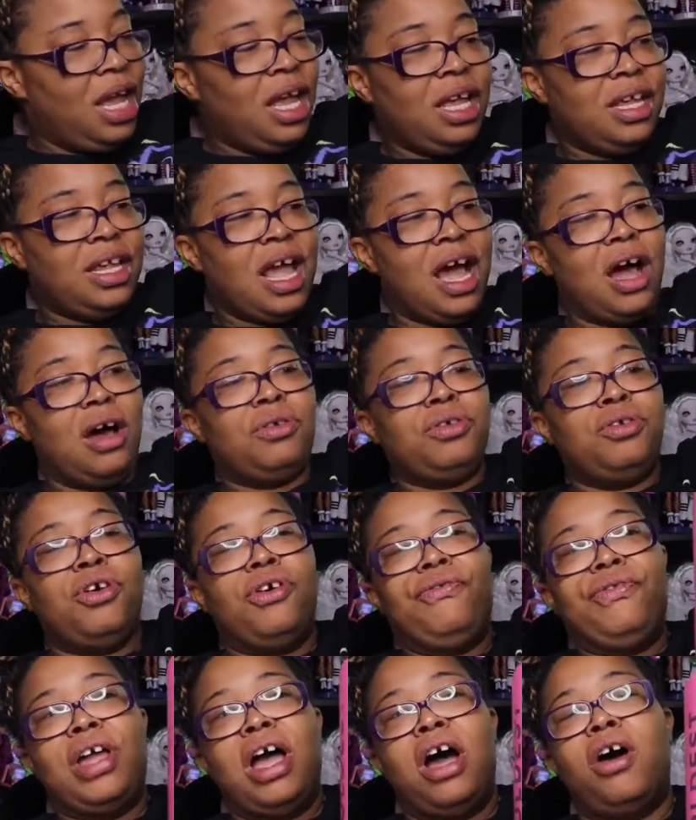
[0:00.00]
Y'all don't know
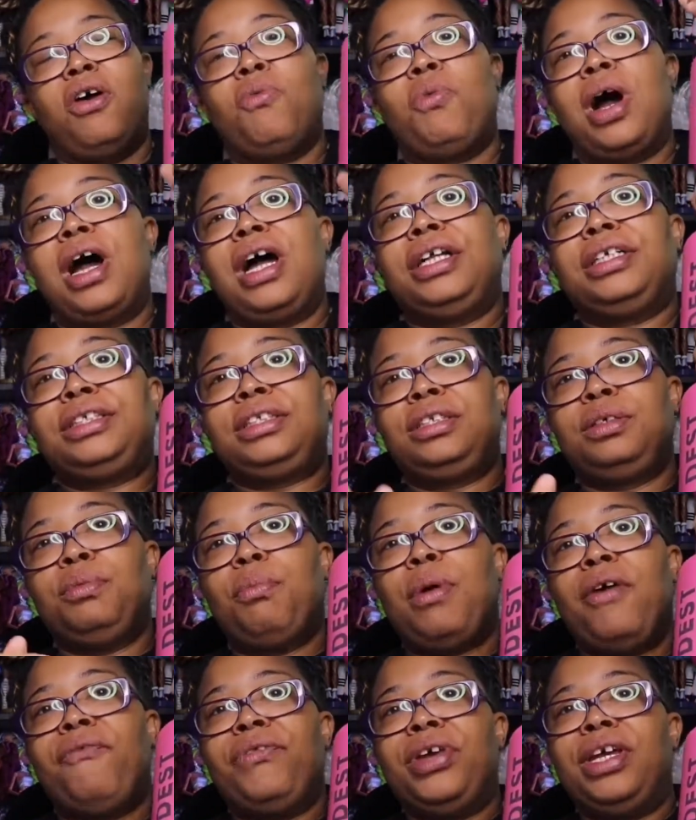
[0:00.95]
if y'all watched
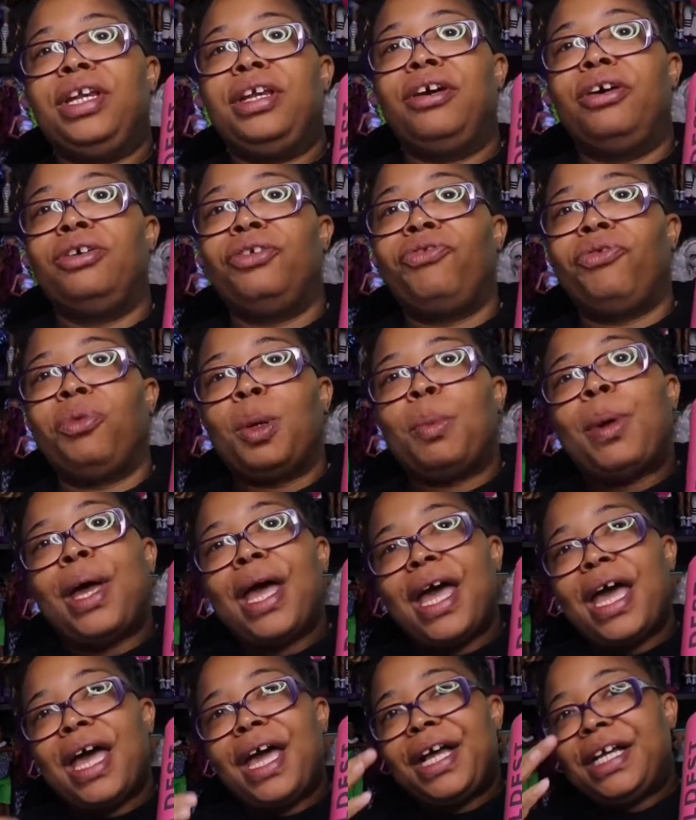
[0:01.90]
my videos from the
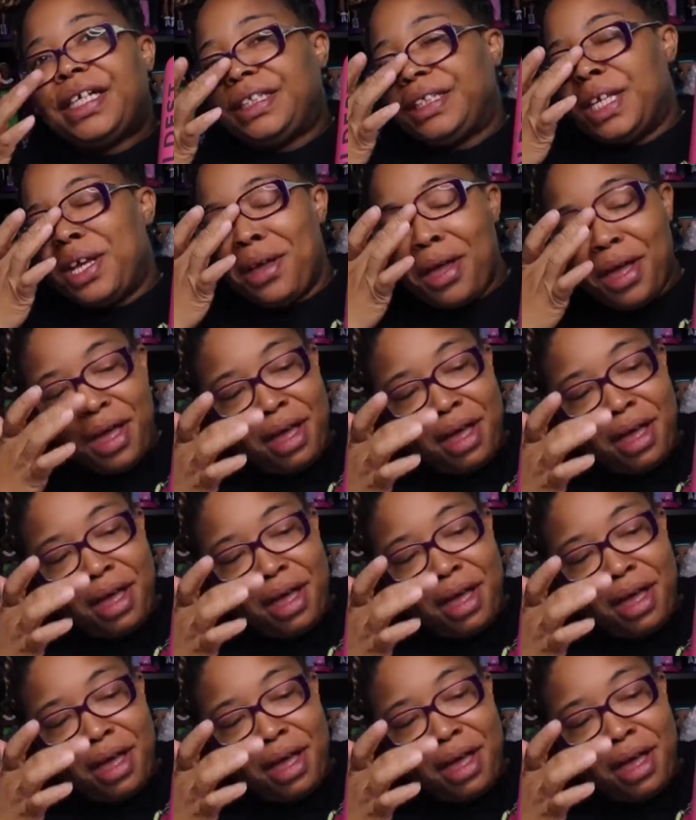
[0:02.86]
past,